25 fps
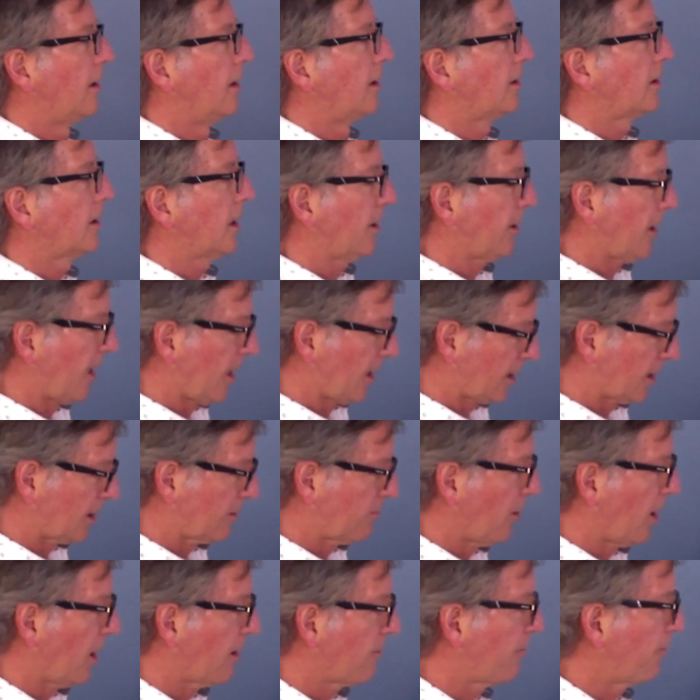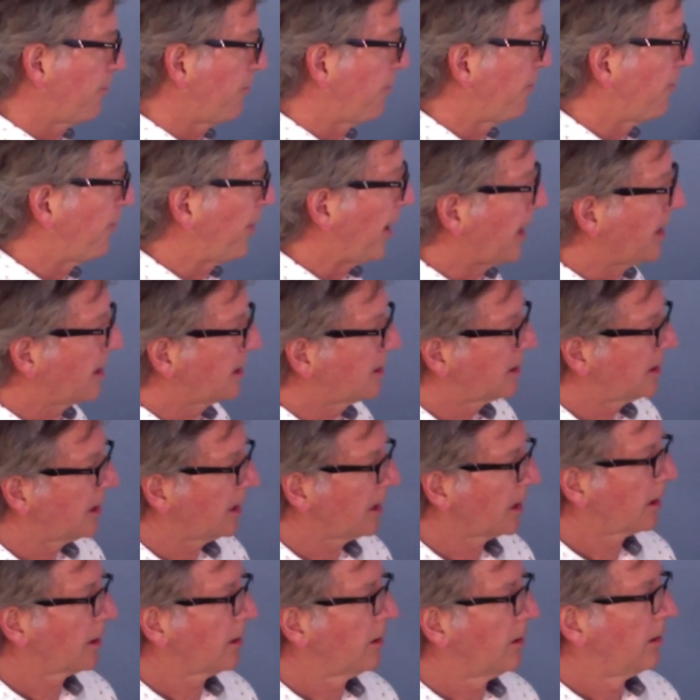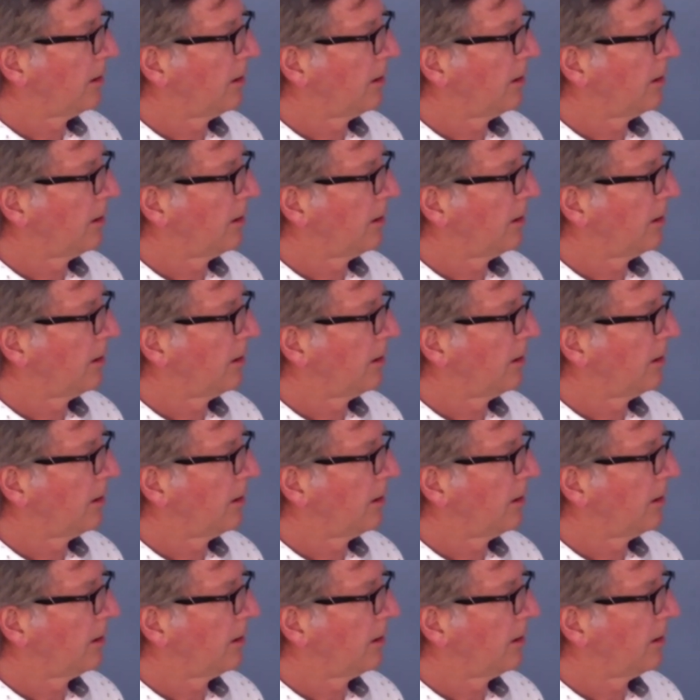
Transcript: So that's my basic